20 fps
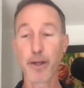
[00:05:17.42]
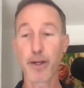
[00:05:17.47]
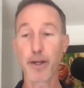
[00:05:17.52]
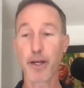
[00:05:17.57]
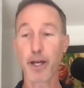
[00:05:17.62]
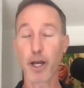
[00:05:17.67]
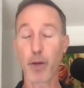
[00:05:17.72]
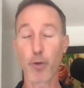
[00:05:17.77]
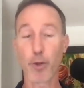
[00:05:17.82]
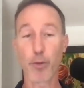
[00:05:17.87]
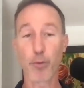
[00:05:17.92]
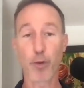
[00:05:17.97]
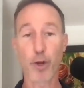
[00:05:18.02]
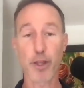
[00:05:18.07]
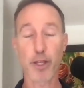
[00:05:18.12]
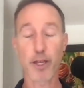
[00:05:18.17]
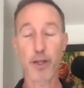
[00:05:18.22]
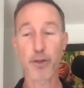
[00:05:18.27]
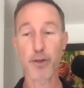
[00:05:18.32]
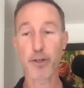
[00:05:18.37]
uh, with one
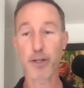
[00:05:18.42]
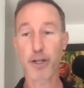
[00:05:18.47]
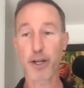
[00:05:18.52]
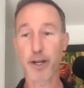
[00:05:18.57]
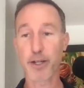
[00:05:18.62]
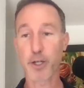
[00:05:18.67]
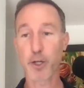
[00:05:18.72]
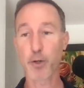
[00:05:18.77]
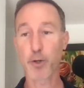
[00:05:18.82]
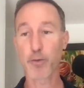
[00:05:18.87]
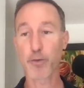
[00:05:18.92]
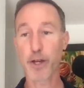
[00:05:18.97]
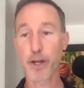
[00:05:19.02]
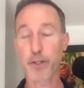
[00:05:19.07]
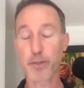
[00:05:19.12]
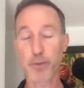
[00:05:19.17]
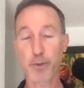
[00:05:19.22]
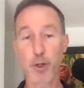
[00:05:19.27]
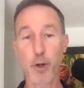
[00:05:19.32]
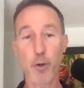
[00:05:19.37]
of the other uh,
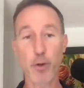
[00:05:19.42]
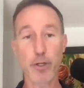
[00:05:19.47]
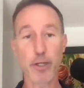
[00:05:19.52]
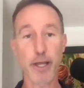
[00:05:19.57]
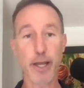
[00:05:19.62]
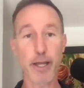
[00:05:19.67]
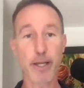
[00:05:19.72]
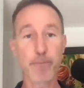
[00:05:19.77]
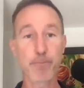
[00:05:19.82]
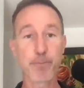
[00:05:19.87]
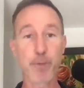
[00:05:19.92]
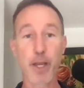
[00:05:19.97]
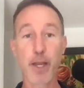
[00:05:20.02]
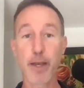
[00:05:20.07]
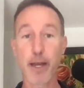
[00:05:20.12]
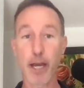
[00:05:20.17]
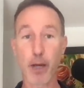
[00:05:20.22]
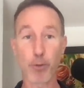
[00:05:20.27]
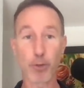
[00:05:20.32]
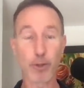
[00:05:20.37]
co-founders, with Coder Dan.
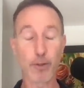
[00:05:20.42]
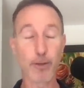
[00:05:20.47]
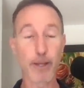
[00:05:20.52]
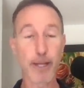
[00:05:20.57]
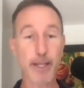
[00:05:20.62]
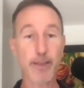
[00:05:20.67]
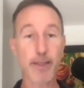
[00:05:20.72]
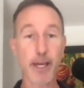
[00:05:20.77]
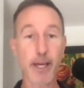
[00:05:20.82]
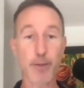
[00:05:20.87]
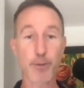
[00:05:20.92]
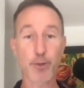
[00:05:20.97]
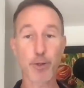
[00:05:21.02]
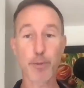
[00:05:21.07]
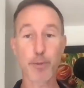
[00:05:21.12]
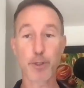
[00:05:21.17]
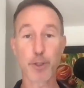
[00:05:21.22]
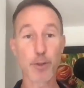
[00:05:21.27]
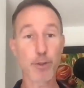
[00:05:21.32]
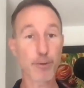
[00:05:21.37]
I will link that in the
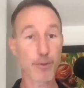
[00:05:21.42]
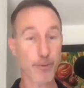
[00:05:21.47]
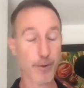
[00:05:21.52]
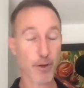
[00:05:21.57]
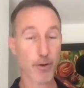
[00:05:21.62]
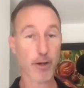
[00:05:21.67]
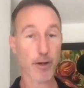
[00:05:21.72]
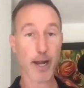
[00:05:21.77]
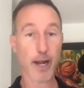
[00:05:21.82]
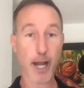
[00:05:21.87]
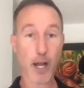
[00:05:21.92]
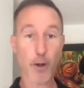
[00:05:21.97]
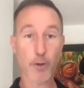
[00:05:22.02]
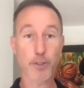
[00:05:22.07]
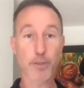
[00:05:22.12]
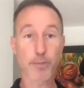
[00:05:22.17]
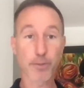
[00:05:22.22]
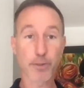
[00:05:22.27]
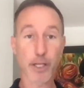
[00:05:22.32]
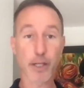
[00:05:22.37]
description. You can figure out how
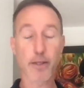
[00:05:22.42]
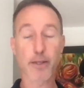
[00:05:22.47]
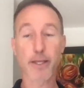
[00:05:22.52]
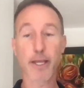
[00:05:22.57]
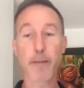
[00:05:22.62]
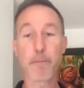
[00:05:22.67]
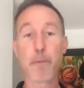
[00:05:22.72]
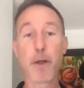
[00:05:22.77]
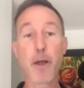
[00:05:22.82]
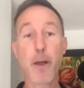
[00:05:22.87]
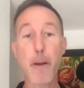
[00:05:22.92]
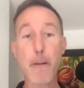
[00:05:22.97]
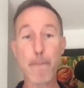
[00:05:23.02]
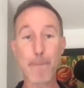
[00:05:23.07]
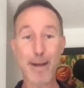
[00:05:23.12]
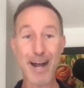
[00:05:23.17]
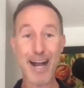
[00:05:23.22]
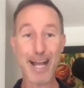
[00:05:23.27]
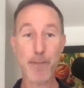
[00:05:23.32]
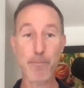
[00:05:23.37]
to play the game.
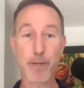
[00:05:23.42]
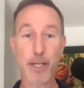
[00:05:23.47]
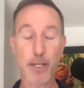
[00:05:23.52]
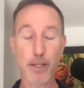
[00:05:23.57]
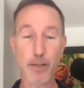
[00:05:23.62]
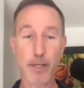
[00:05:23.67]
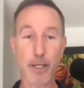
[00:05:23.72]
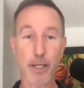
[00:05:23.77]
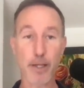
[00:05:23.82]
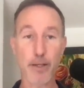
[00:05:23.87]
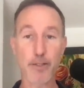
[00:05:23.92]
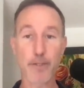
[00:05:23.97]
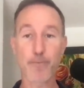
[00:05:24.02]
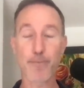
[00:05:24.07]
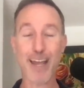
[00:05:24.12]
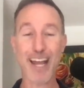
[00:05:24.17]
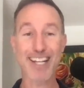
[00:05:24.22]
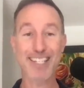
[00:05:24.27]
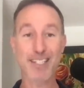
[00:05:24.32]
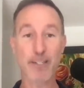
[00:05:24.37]
My big thing is,
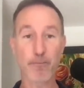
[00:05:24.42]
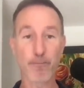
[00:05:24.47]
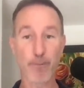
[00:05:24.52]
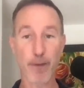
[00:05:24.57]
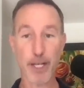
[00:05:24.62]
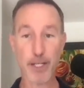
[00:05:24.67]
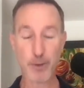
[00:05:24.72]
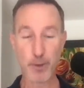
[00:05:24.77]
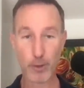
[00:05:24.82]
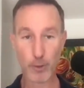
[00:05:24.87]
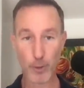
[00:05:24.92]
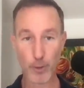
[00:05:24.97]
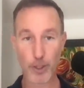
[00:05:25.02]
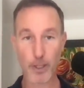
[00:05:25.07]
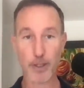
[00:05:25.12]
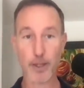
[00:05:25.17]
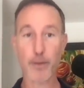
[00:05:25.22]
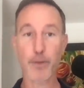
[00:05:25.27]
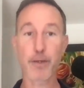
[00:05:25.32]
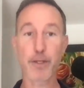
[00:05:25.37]
as an investor
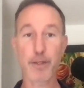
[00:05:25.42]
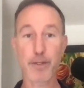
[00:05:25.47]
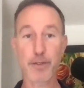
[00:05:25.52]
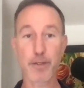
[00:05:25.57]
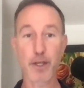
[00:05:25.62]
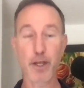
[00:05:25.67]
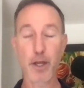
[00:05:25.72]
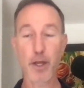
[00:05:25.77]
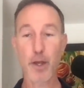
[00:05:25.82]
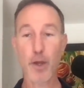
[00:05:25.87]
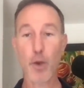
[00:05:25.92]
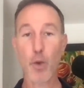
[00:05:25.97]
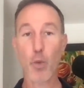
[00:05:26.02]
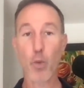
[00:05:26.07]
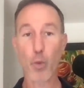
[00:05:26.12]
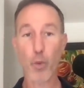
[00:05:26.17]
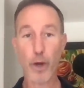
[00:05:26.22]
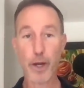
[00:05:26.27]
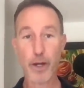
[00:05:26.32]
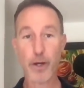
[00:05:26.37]
looking at this,
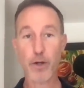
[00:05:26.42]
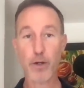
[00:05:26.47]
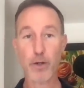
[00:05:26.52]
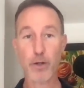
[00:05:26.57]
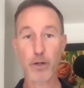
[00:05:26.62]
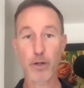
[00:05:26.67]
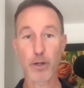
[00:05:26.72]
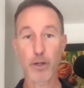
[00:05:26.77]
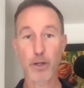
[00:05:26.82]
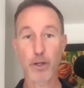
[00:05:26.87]
where